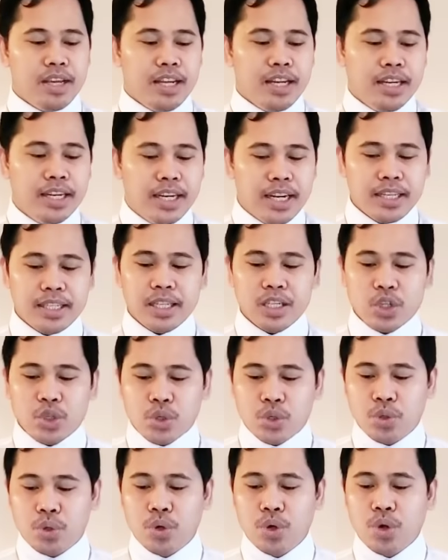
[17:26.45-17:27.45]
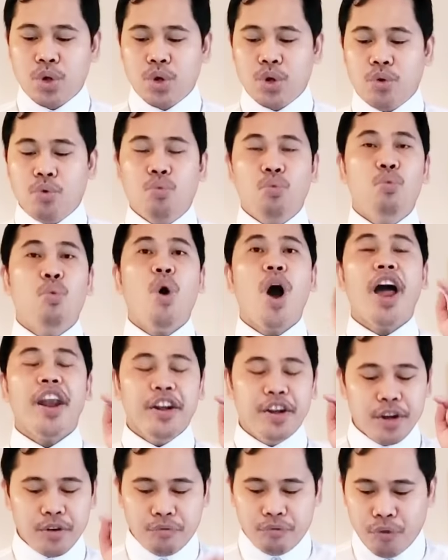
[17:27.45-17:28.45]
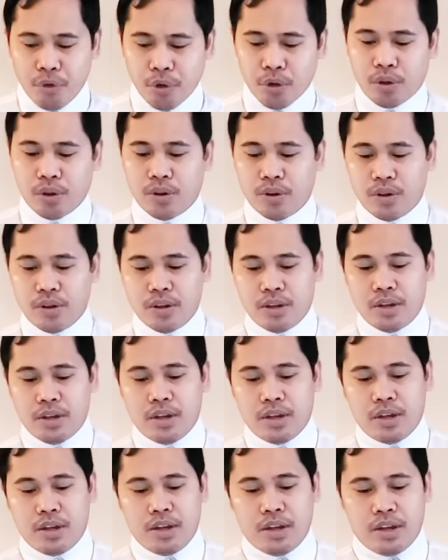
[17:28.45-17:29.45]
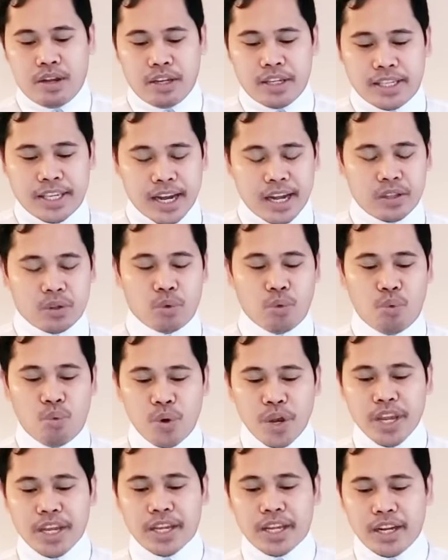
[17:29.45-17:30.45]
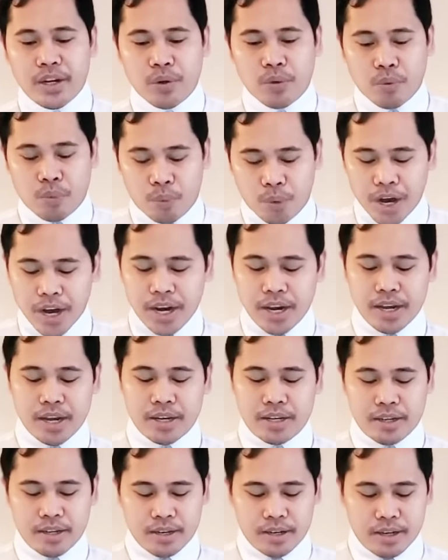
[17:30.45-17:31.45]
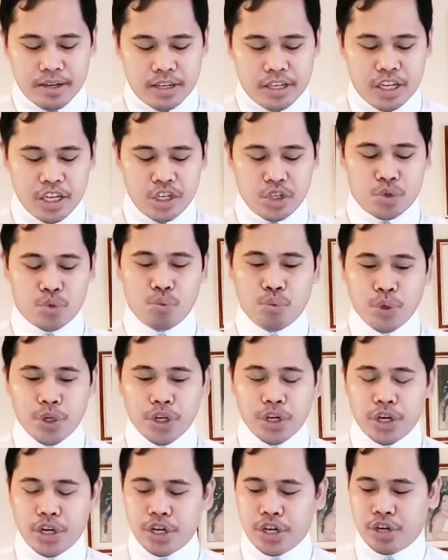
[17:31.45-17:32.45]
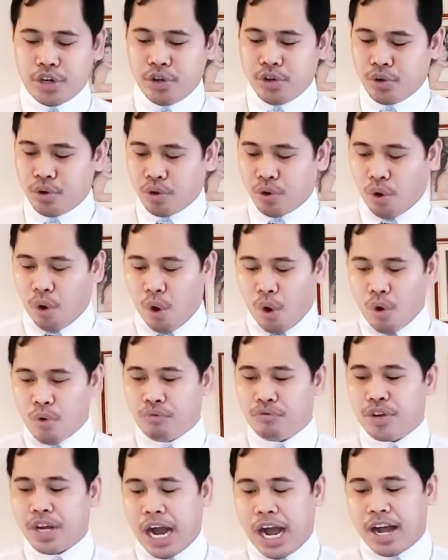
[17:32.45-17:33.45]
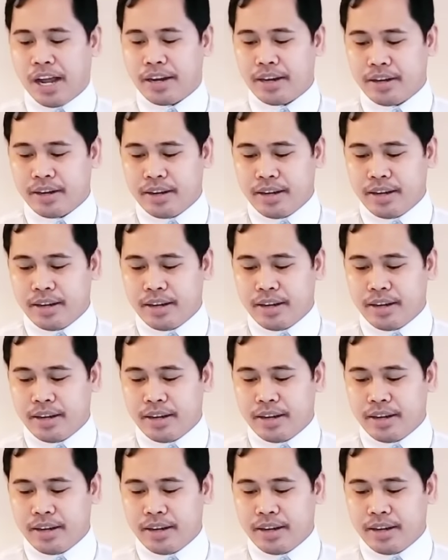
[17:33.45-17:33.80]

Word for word: This is so wonderful that we can read this word of God.